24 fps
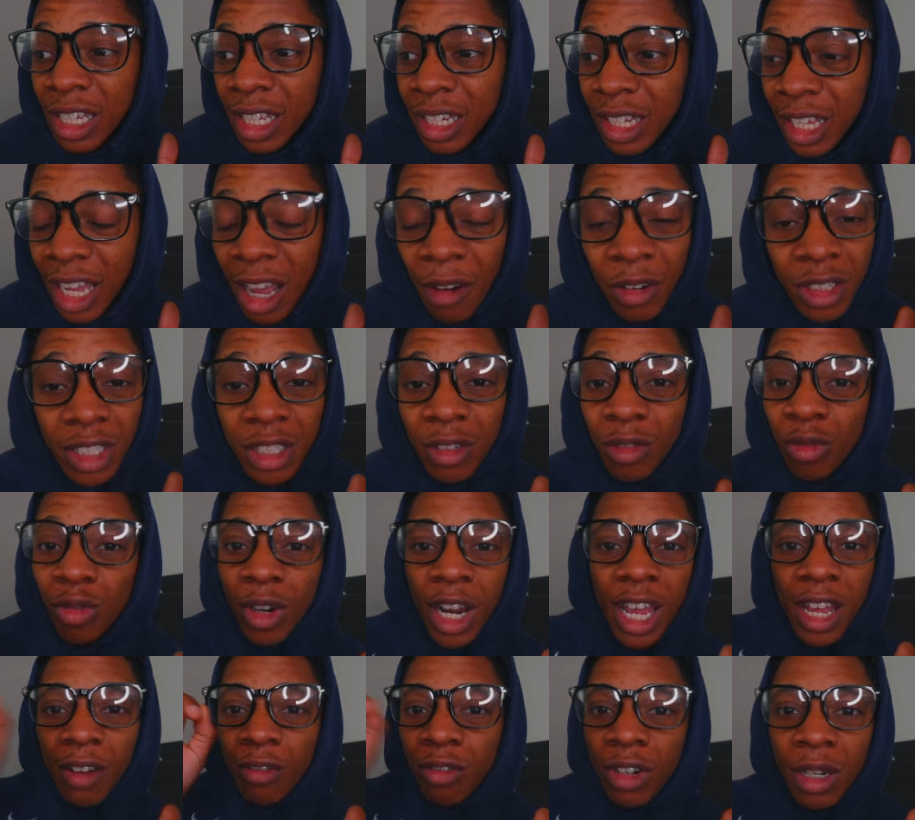Like I was the
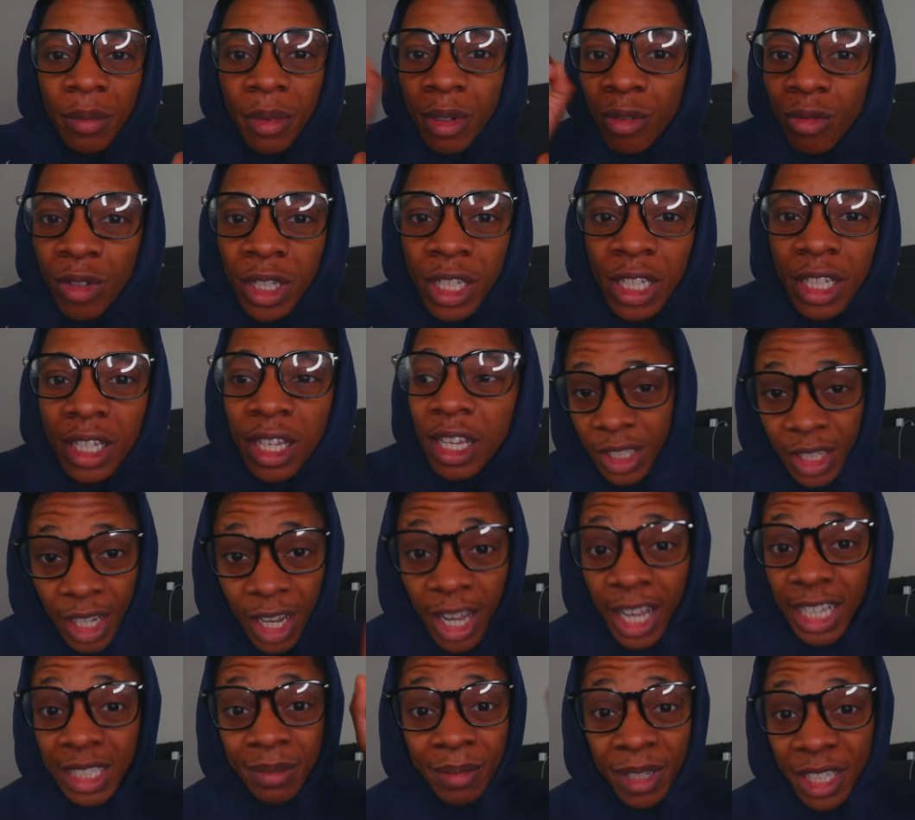red ribbon week.
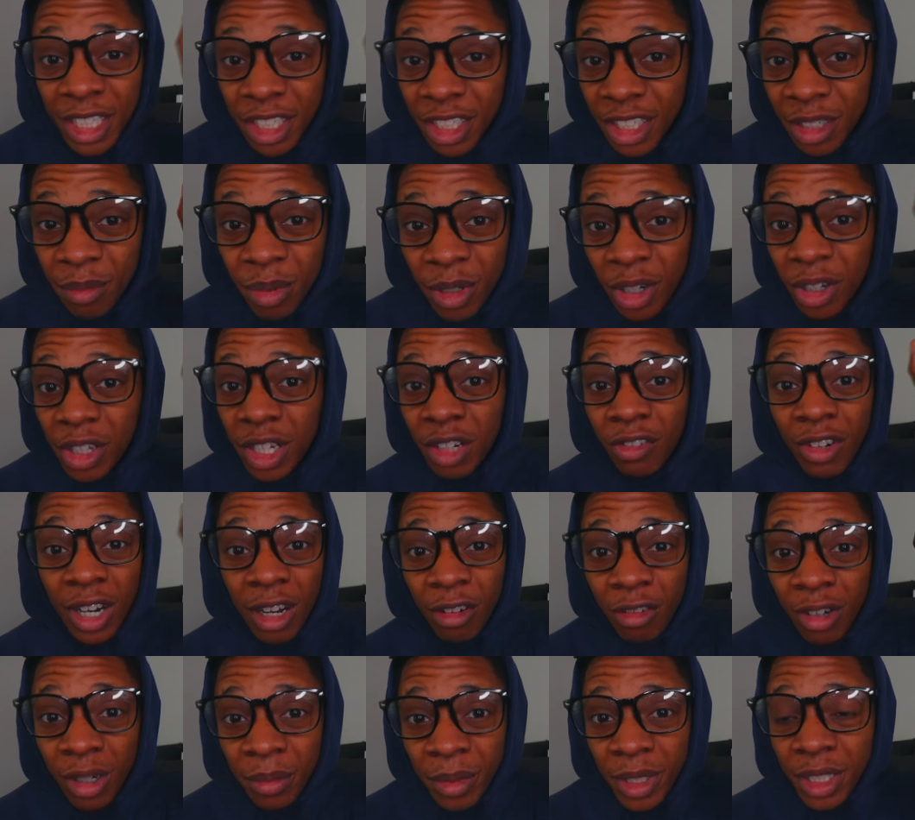Guys, make sure you put on your red
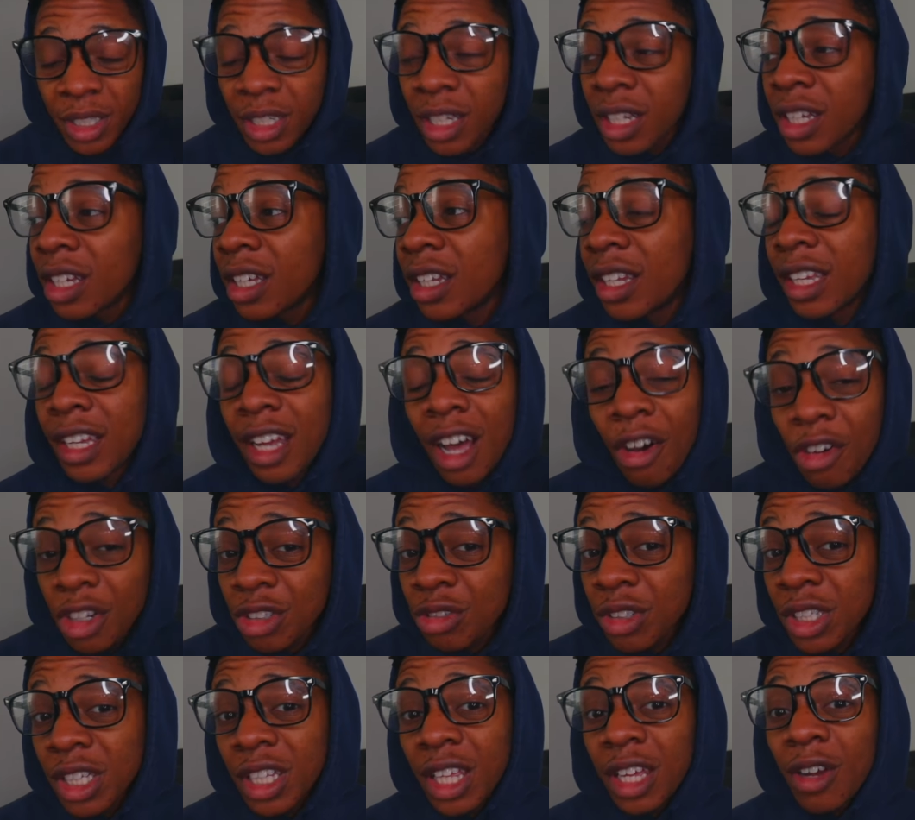ribbon. Like I was
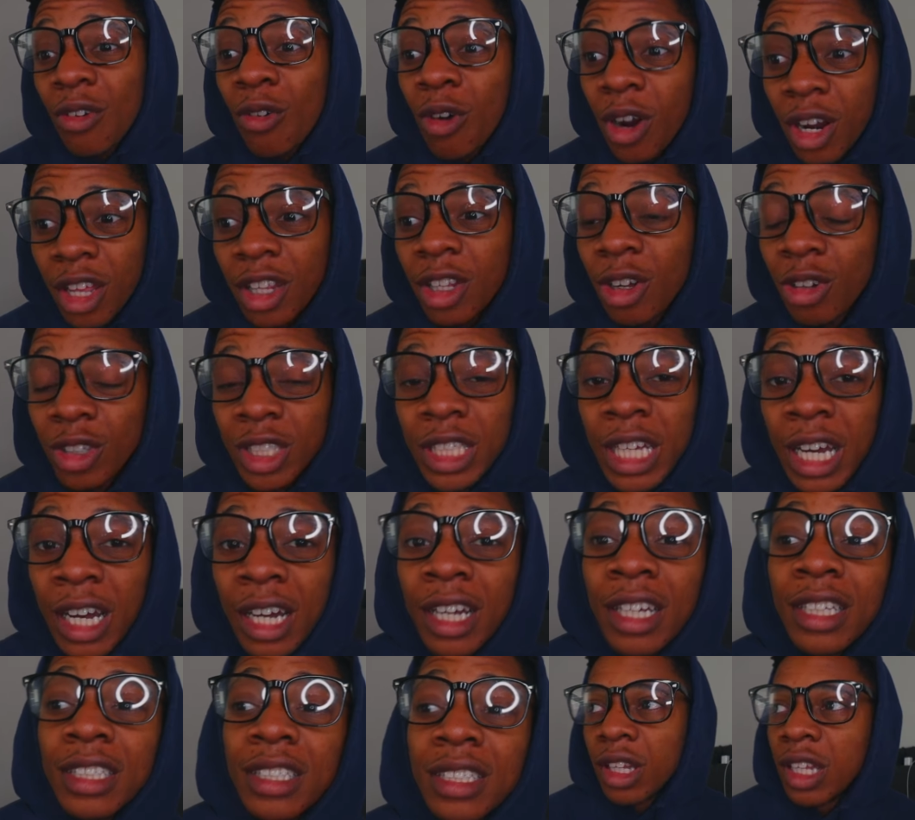really like one of those
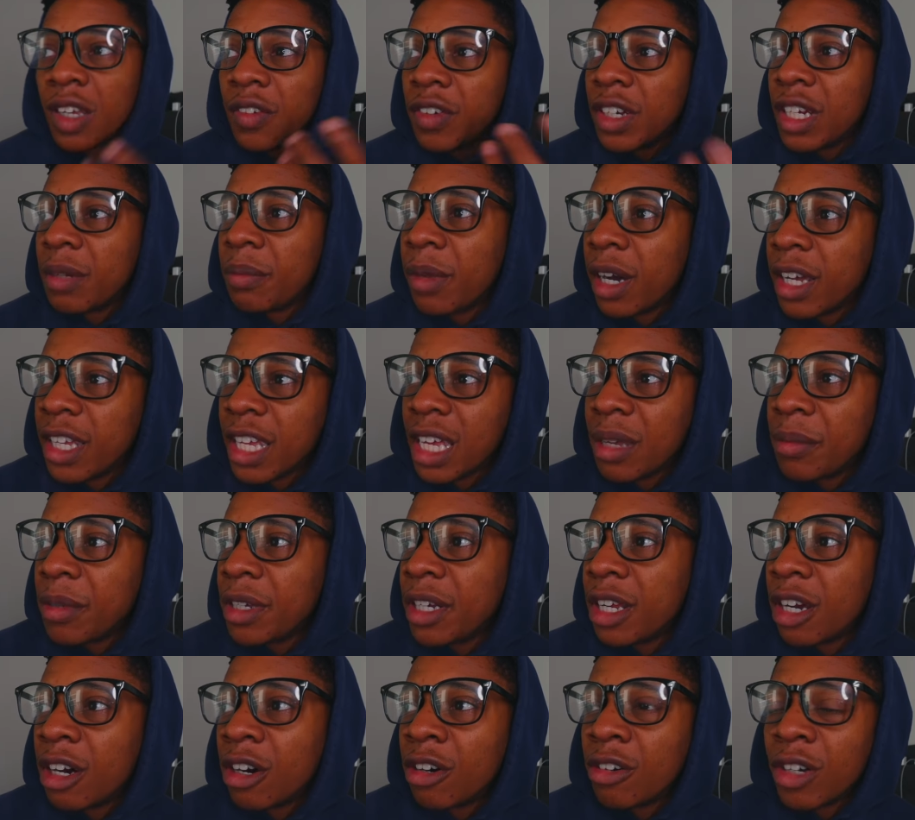guys. Living in Miami
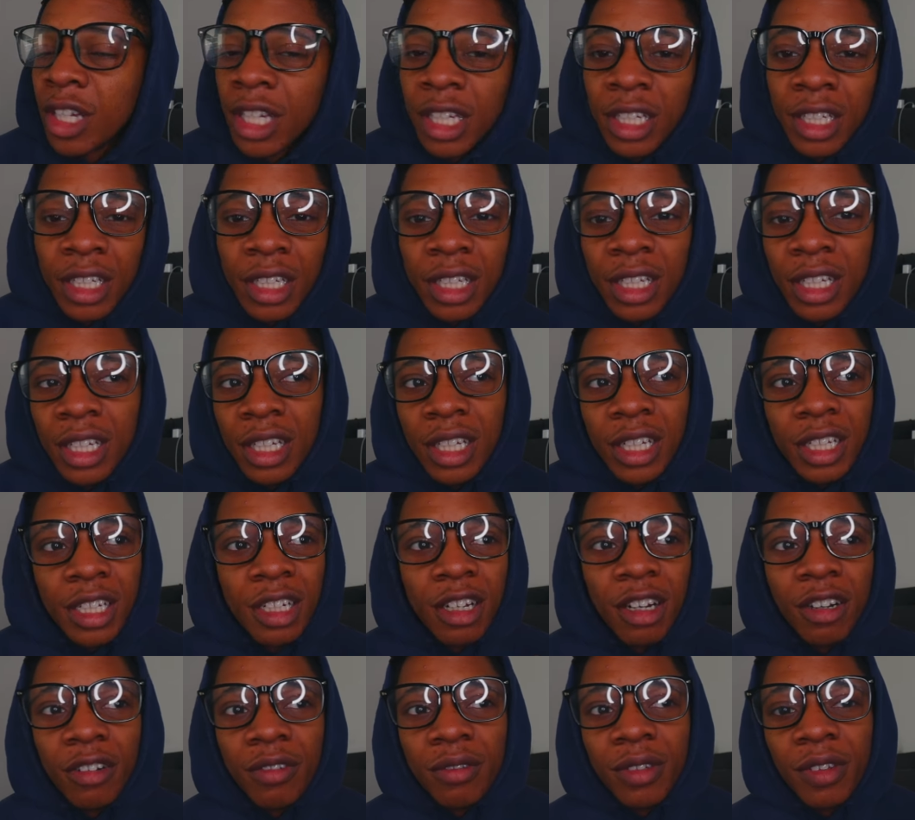now, and you
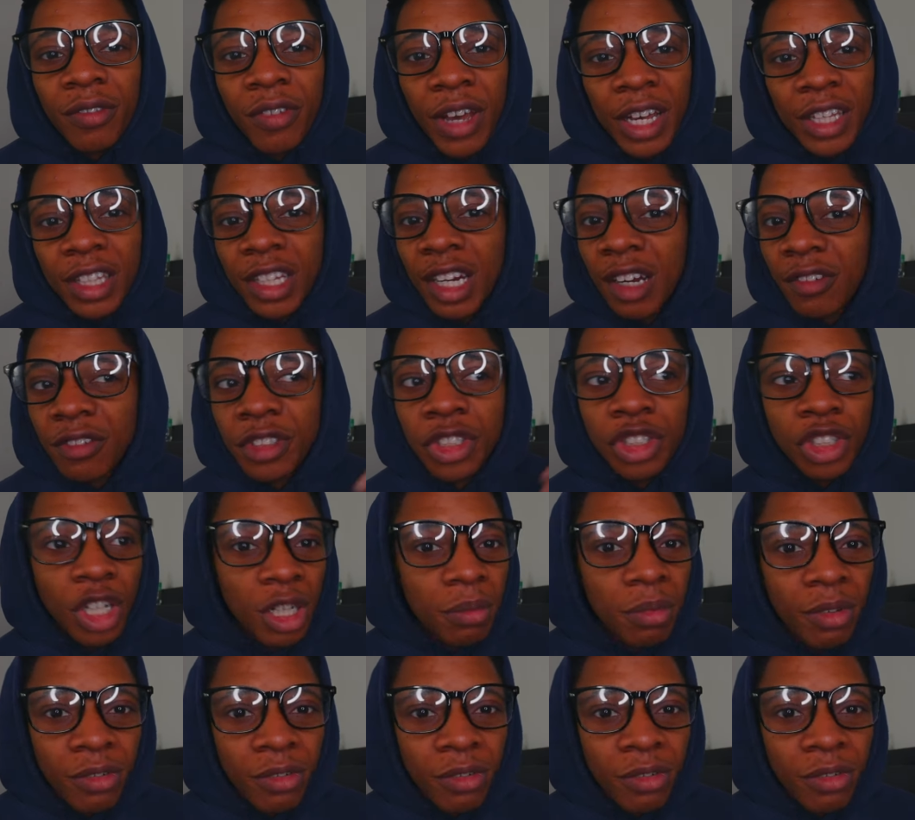know, the fact that I've drunk